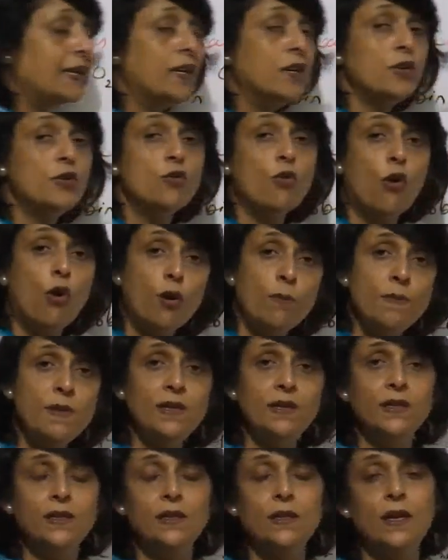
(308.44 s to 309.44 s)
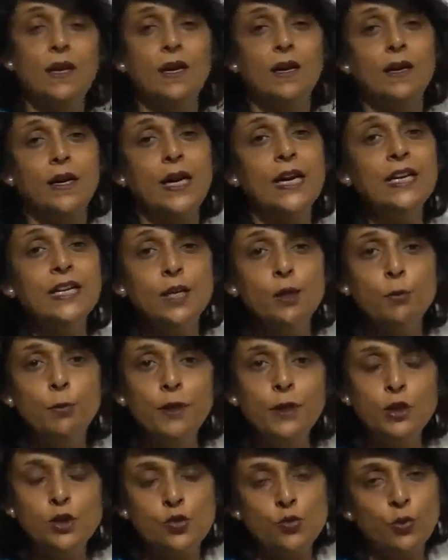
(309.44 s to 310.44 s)
in a normal
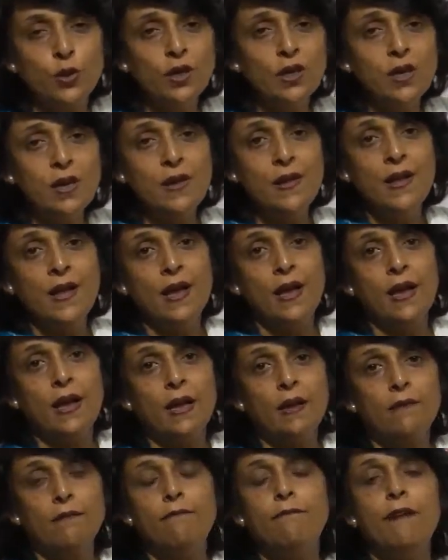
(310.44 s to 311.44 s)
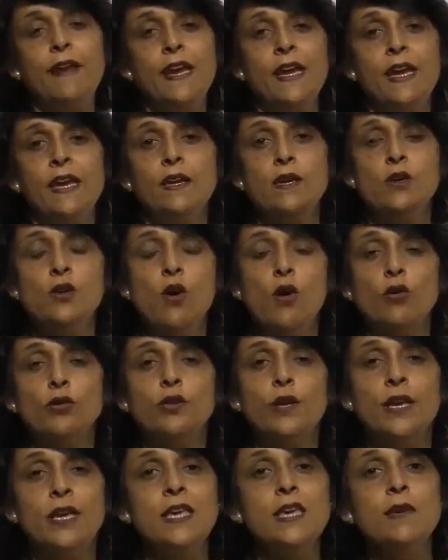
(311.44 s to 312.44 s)
individual, we know
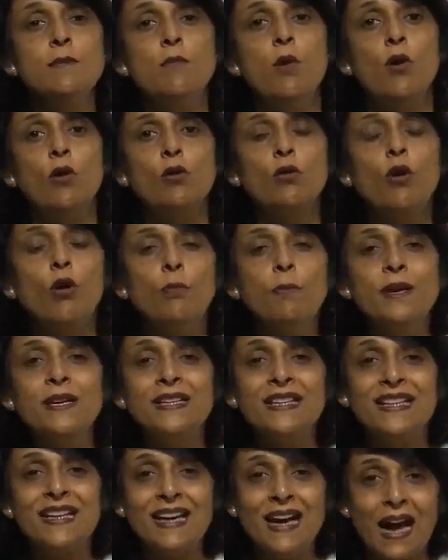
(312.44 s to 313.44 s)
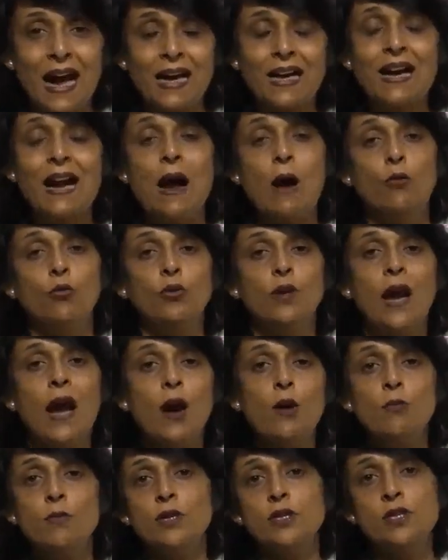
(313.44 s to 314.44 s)
the hemoglobin count,
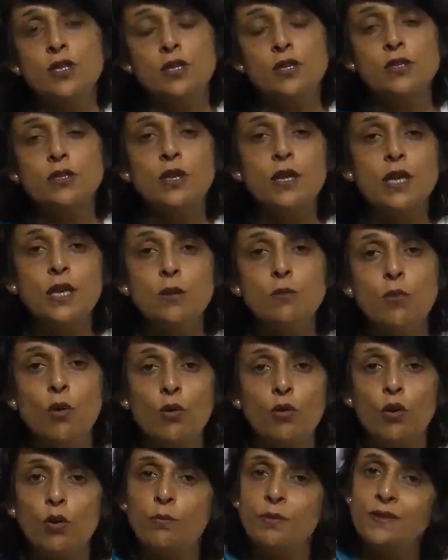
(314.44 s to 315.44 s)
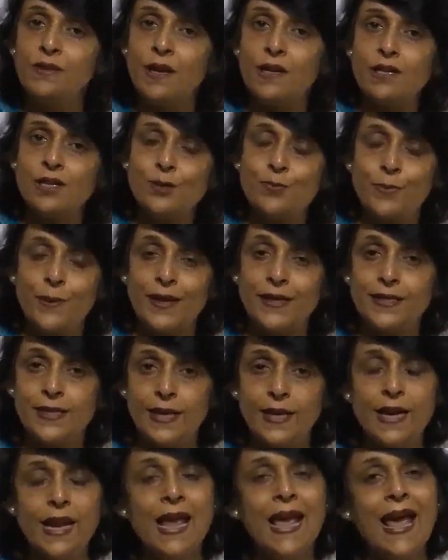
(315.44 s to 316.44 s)
how much is the hemoglobin that is
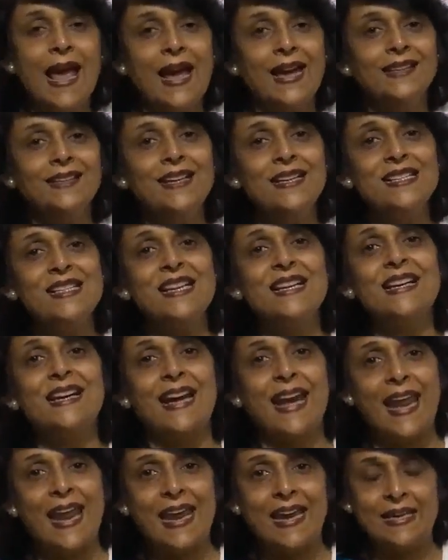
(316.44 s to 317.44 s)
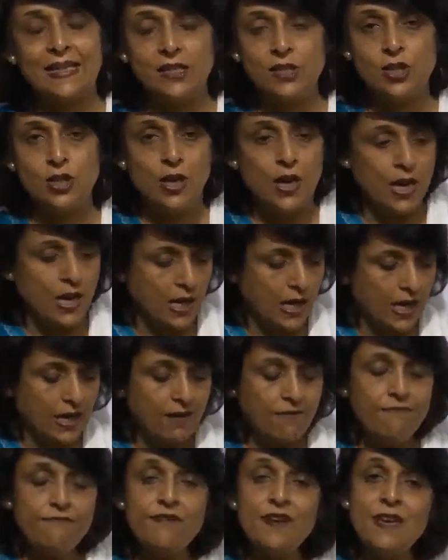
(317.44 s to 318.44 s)
present, and there is a range.
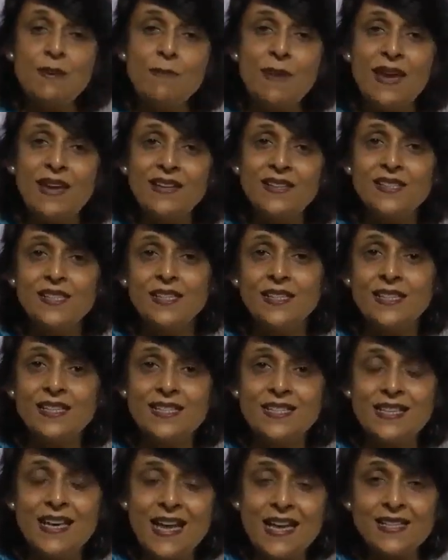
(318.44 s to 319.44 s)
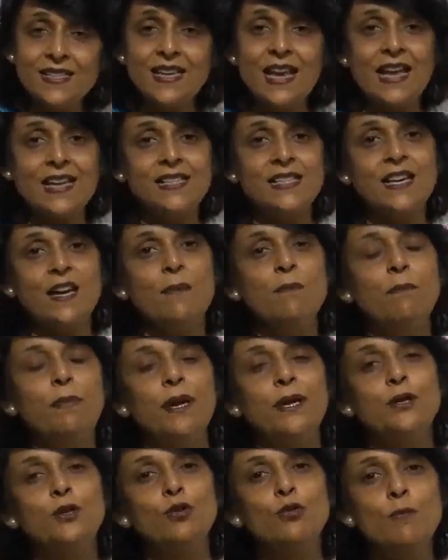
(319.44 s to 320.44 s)
In females it is less as
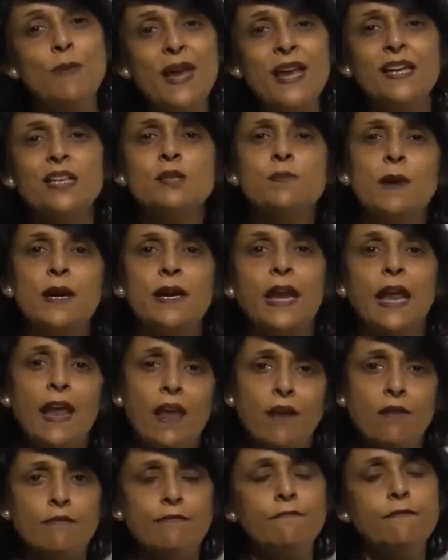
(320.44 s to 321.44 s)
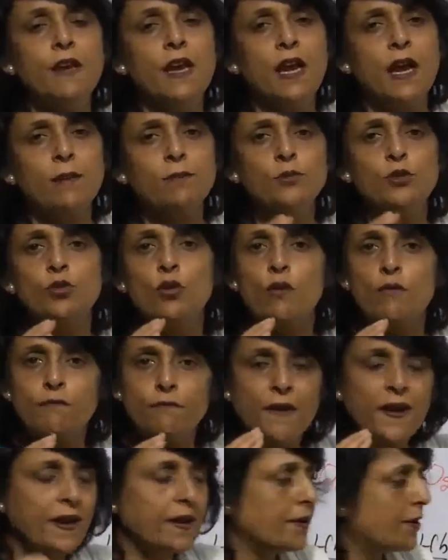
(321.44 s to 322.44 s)
compared to males, but if we come to a
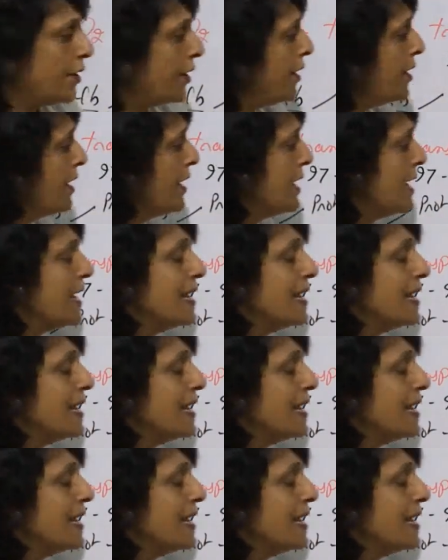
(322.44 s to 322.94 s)
figure,